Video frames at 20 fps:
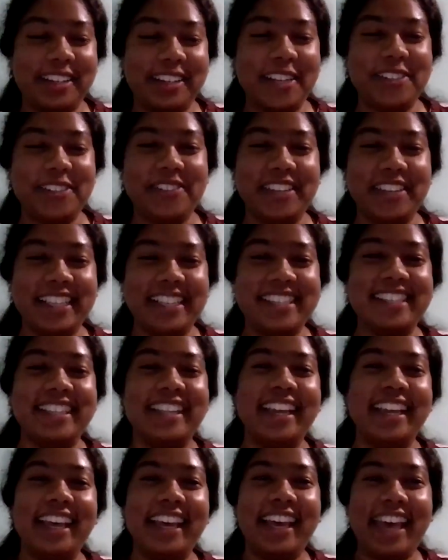
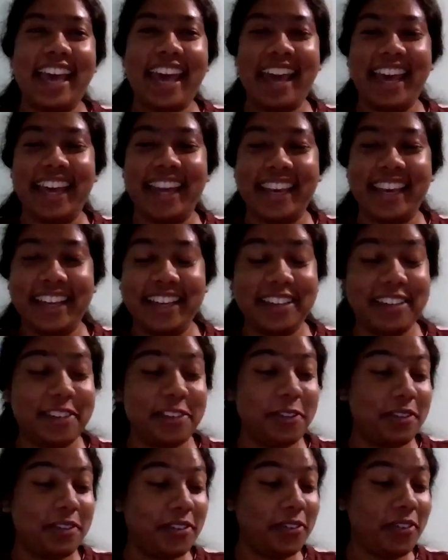undergraduates,
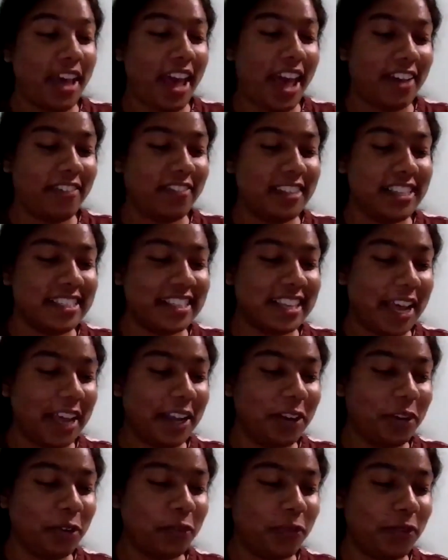to have this
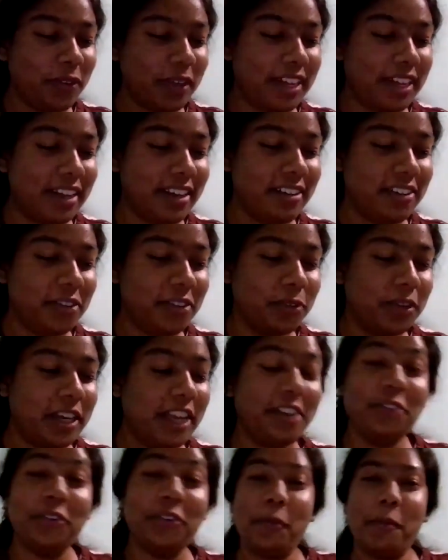kind of, to
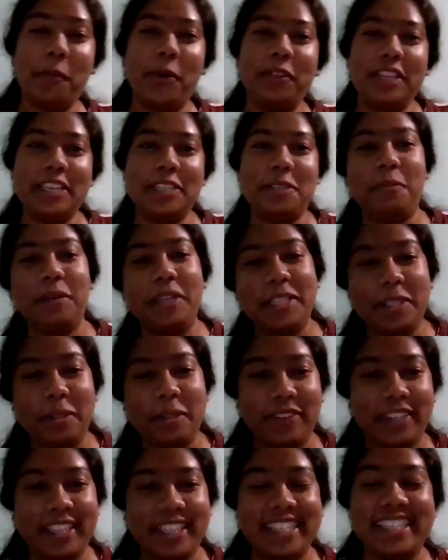get to know about these
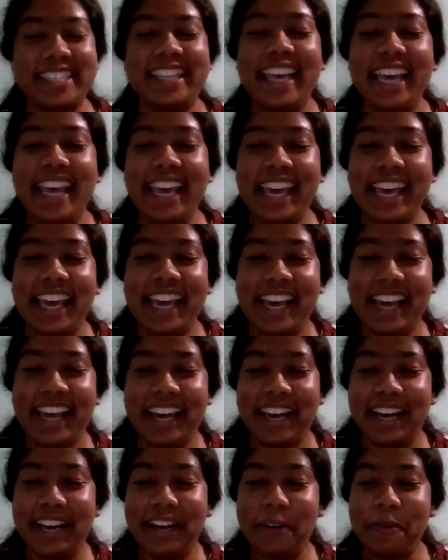principles.
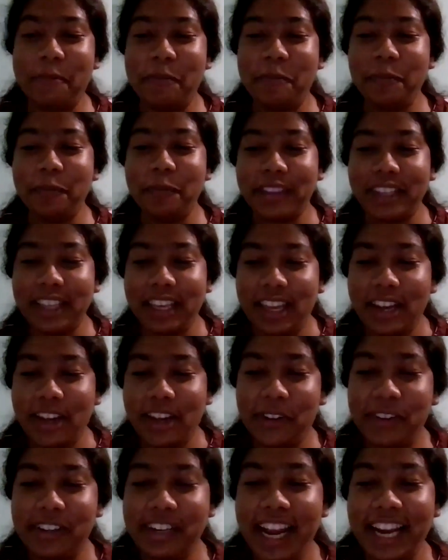
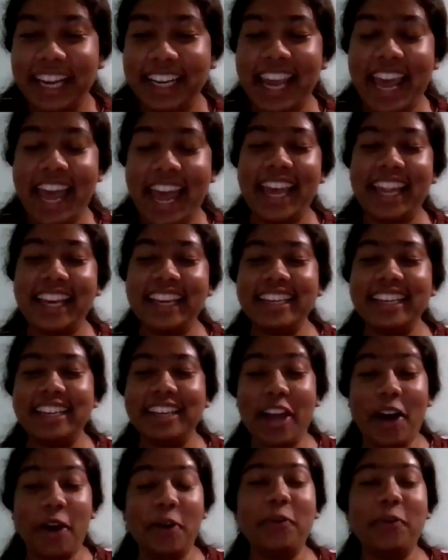All right, and
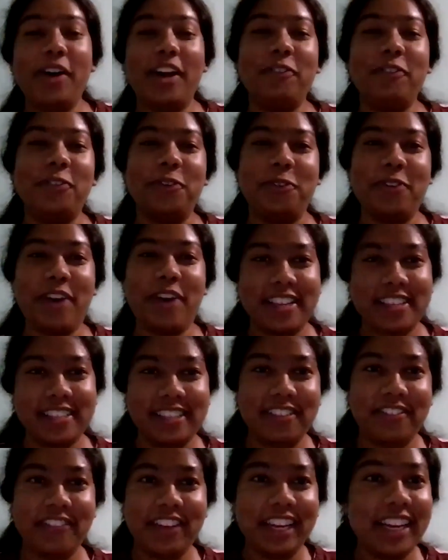now I want to
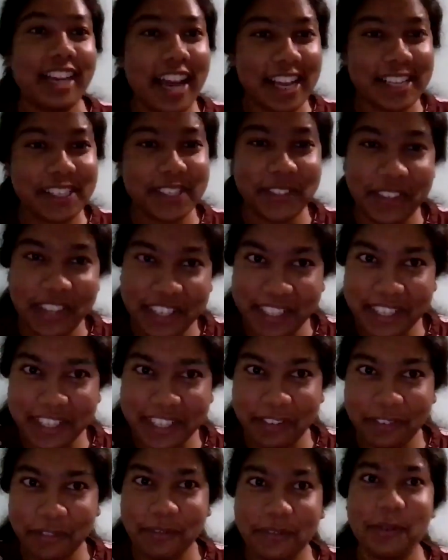ask the very last
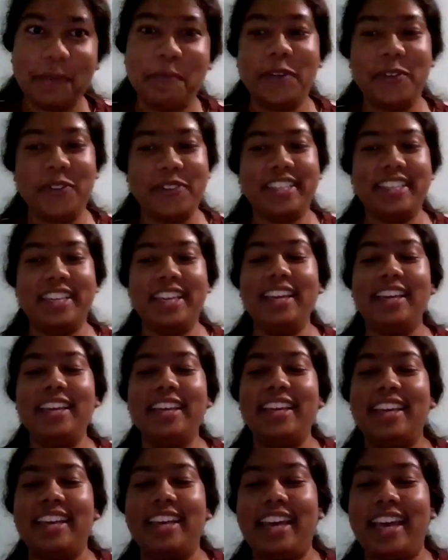question from you, sir.